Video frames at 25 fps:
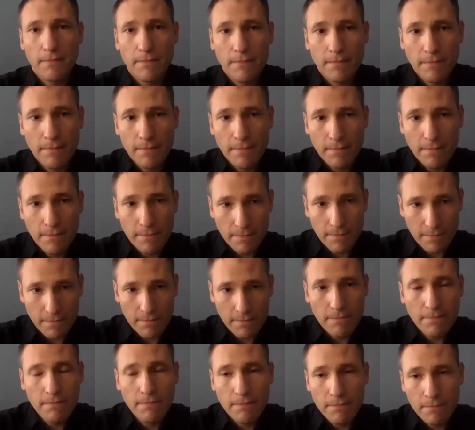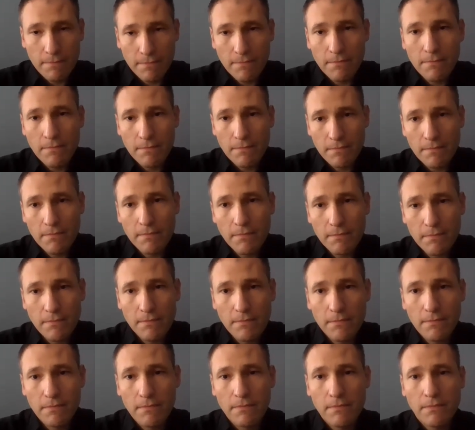
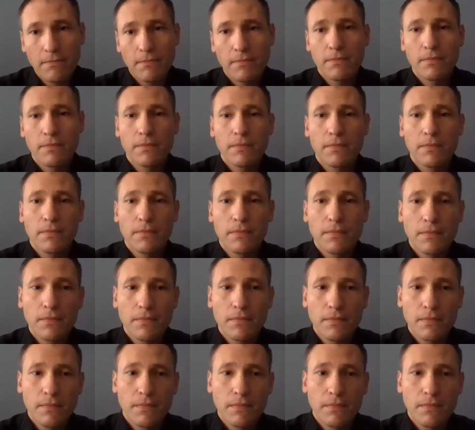(silent)